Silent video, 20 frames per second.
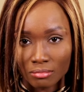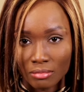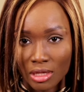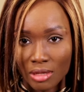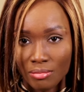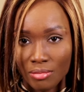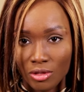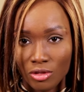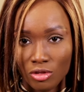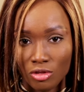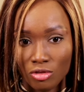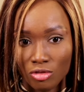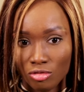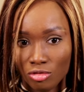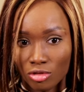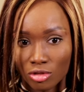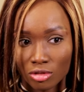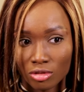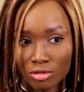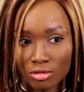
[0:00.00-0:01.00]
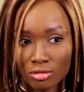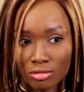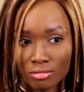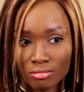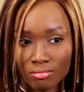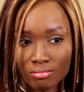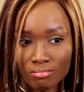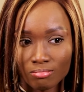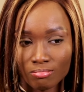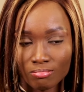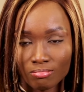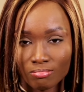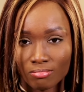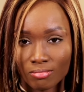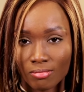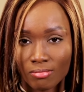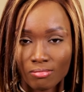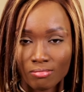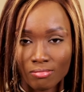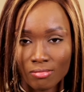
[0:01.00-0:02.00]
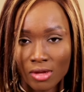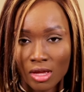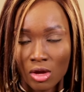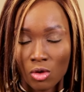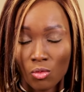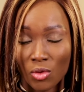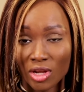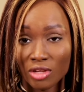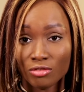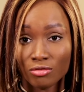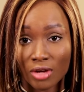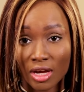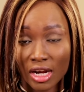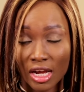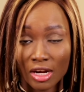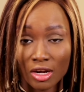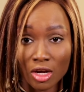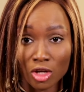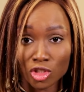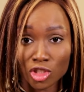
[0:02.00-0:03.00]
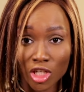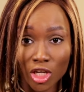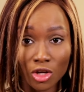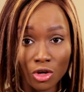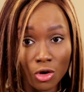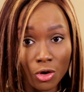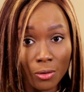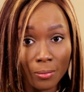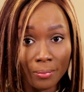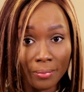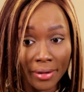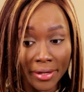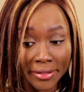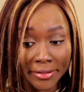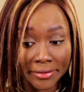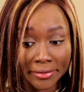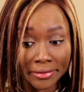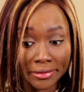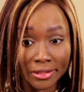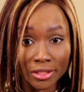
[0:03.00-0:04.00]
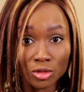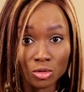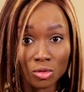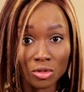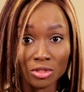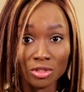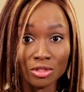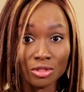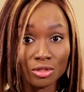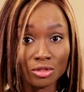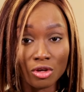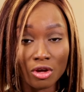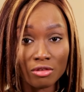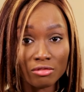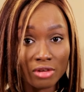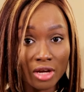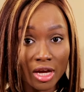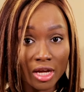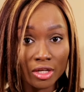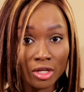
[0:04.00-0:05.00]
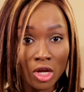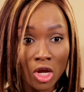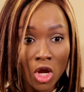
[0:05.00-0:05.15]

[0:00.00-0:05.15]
maybe you just went for an anal checkup and this was discovered,